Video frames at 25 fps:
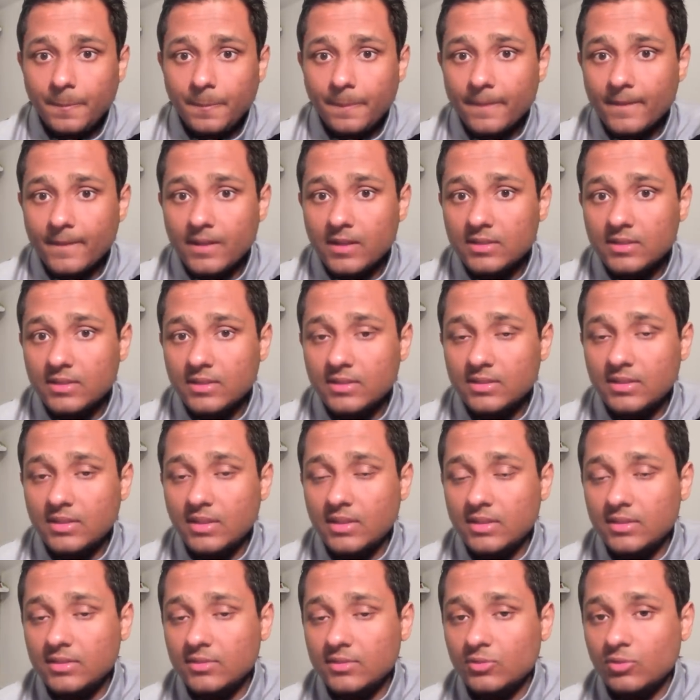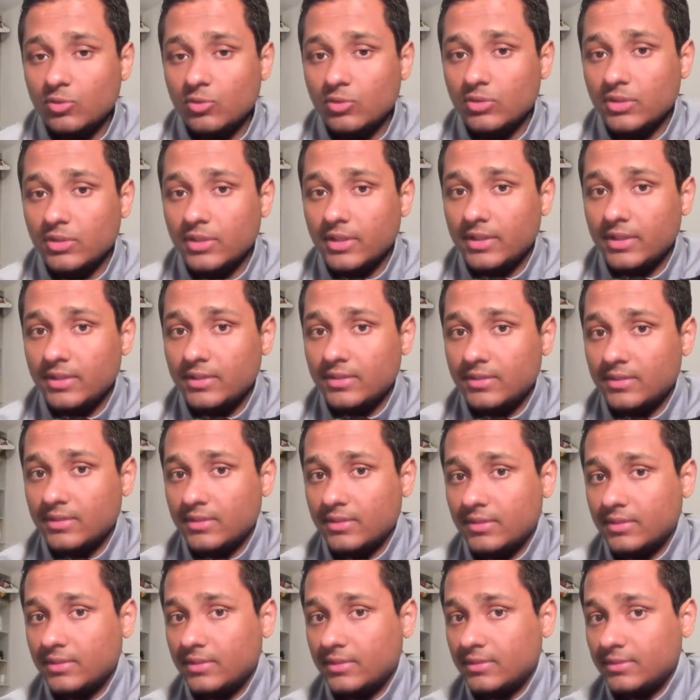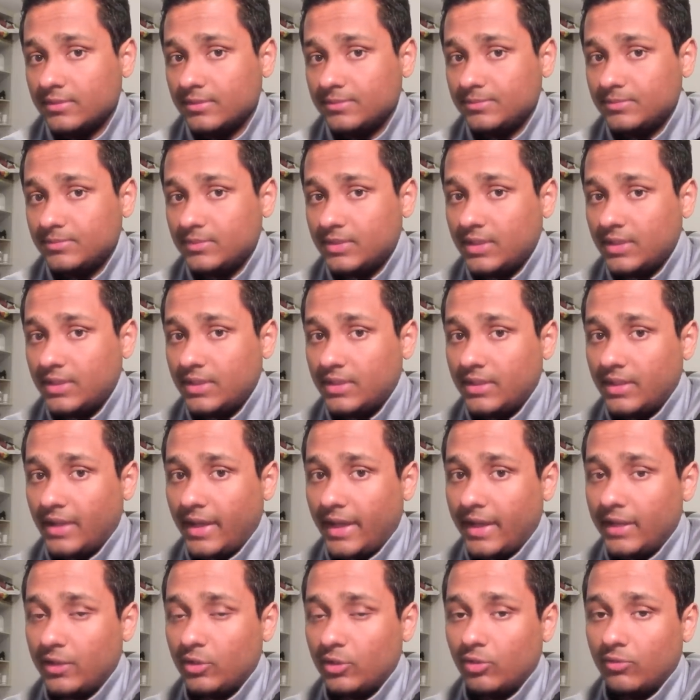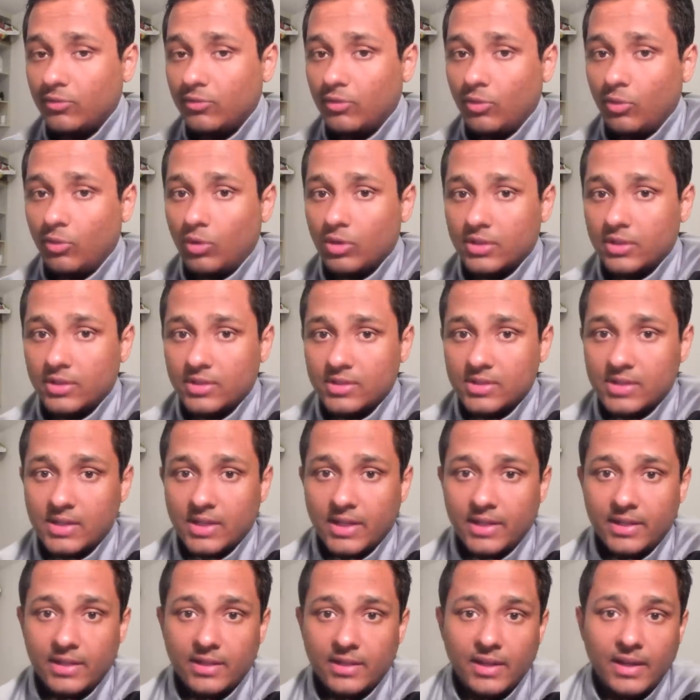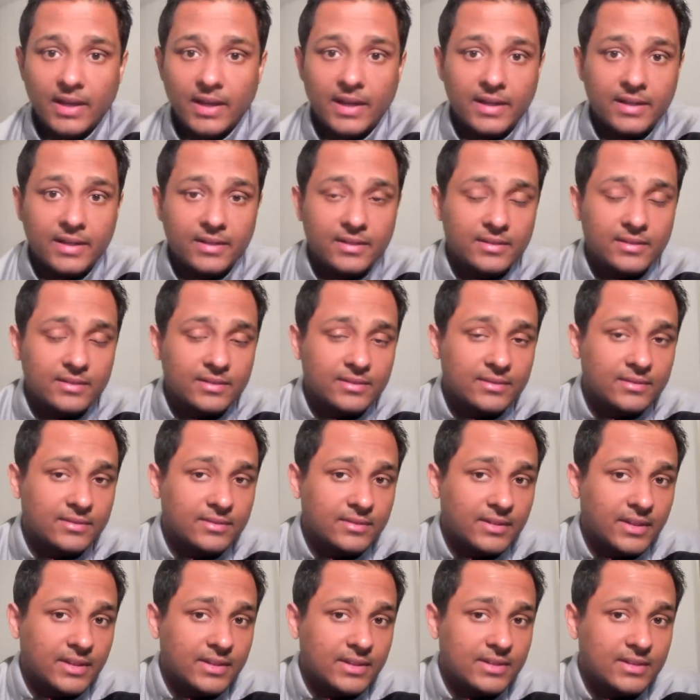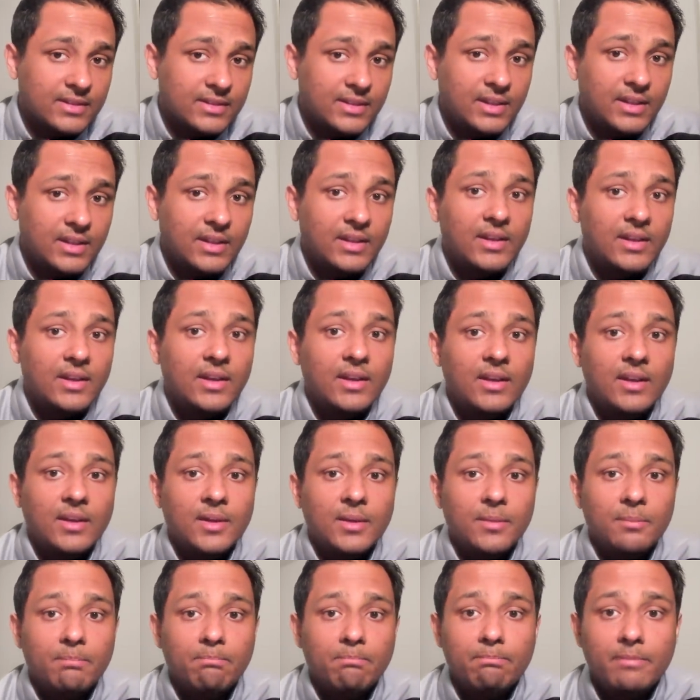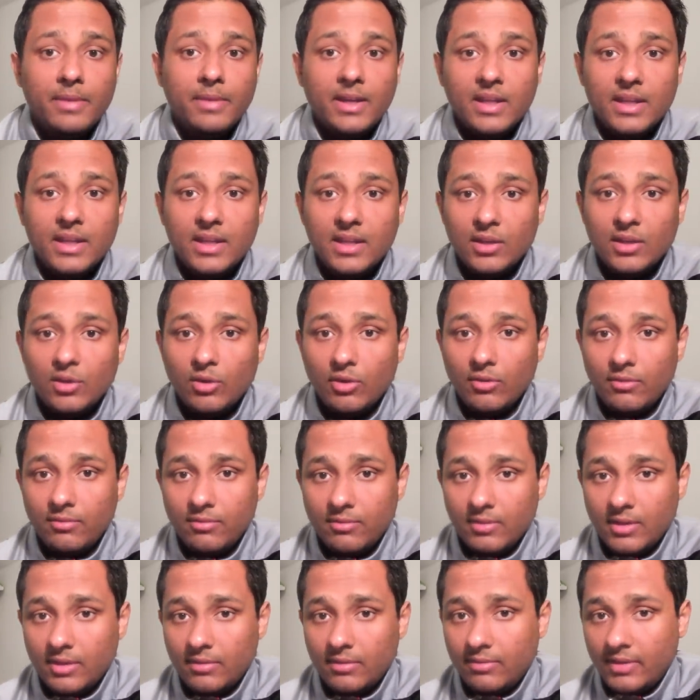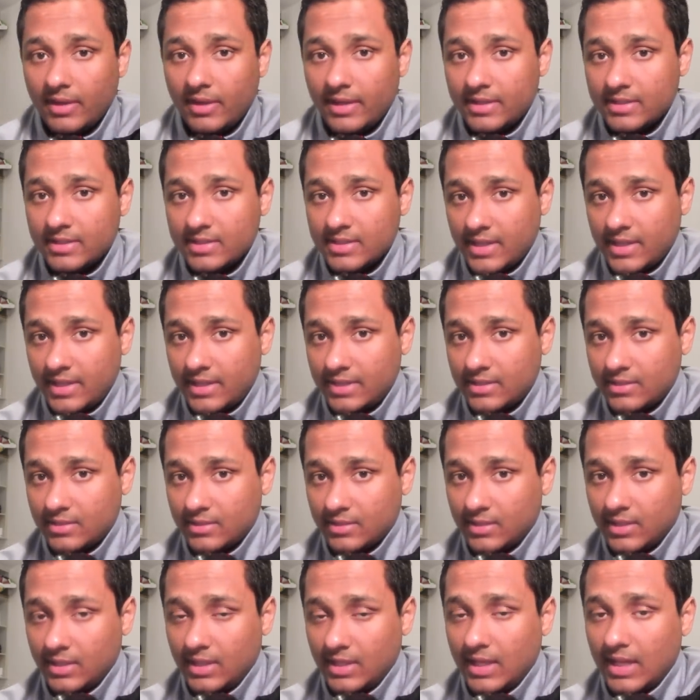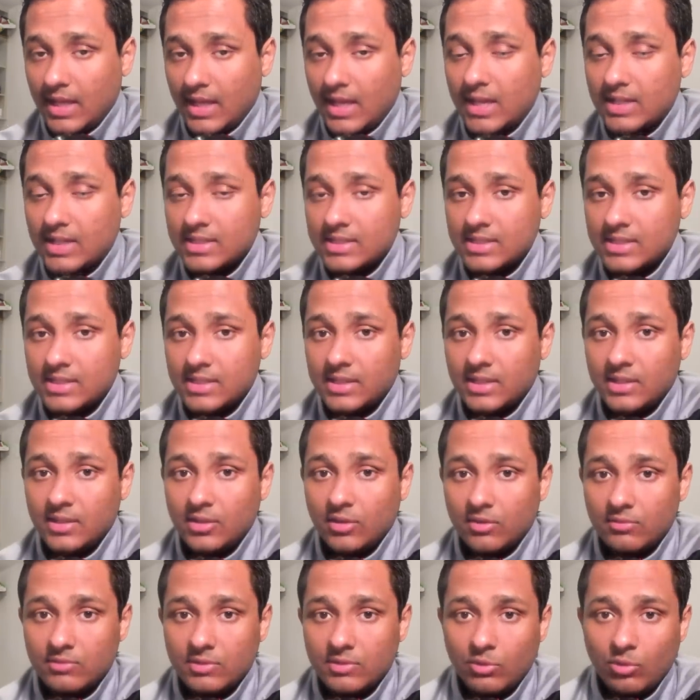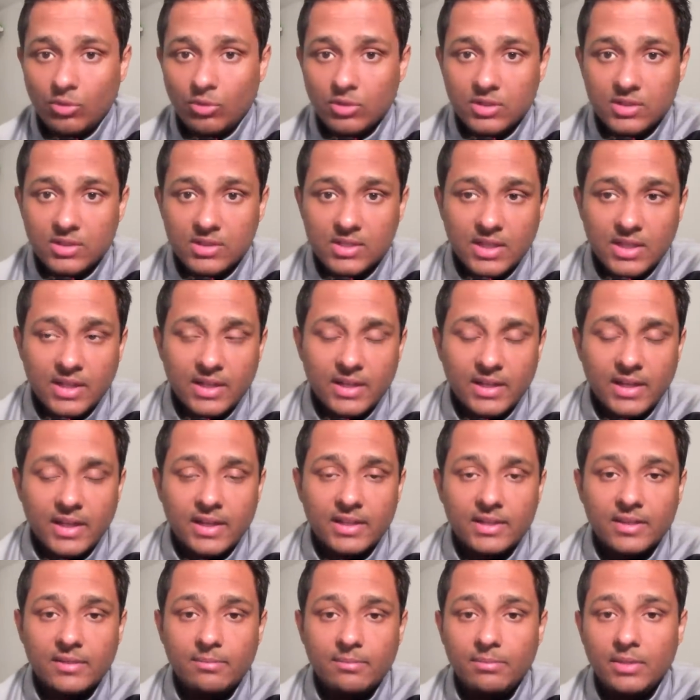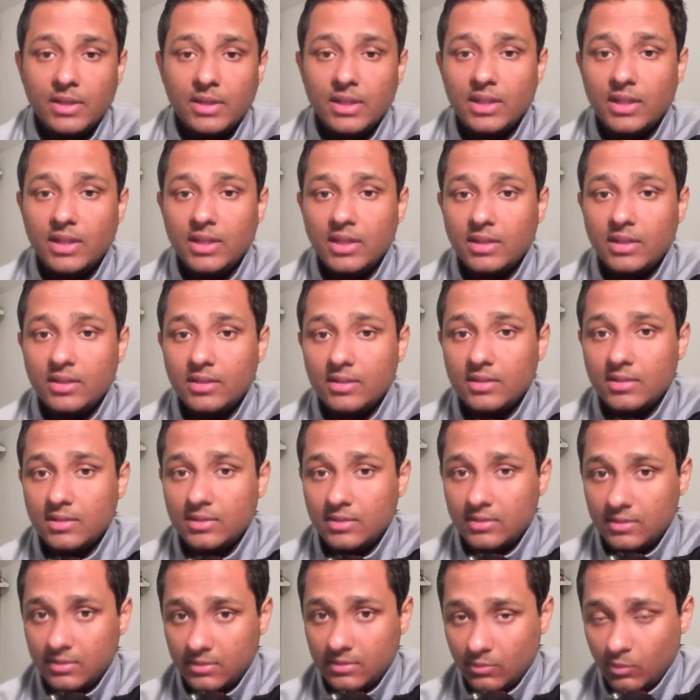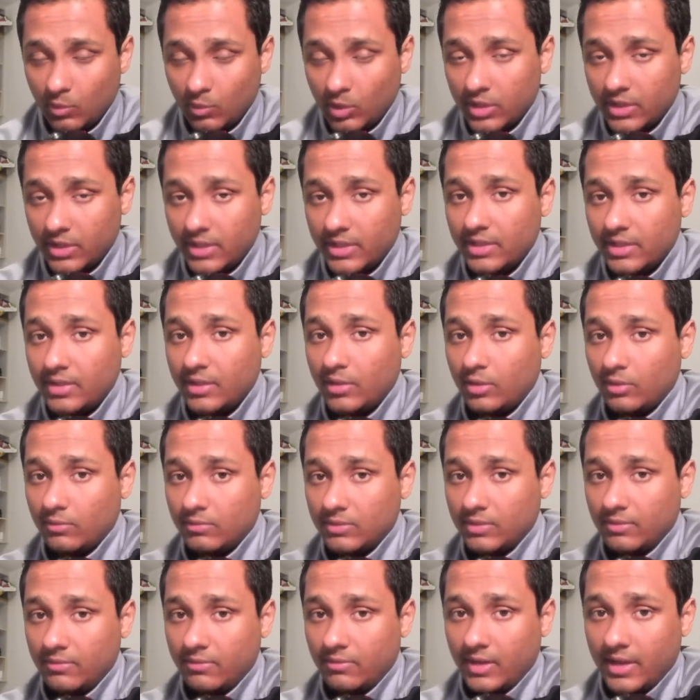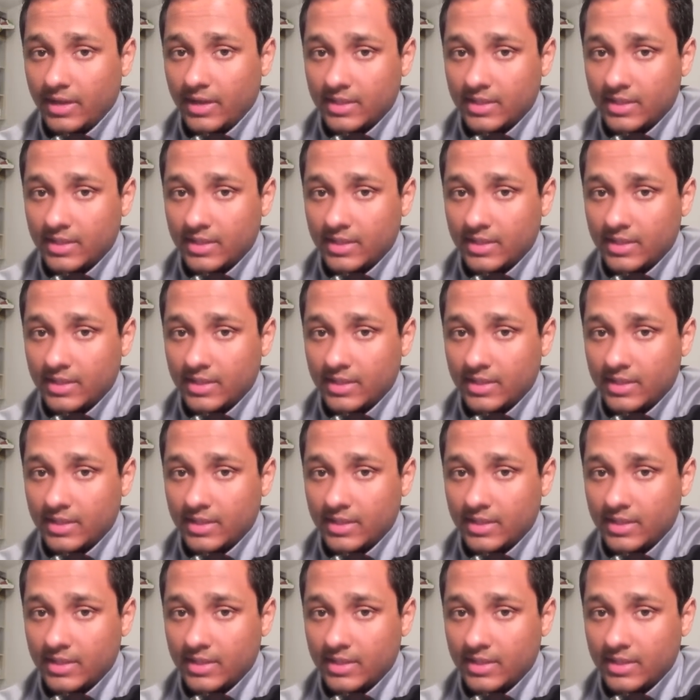Gandanta zone is uh, the end of a water sign and it's the beginning of a fire sign, the last degree of the water sign, and the beginning one degree of the fire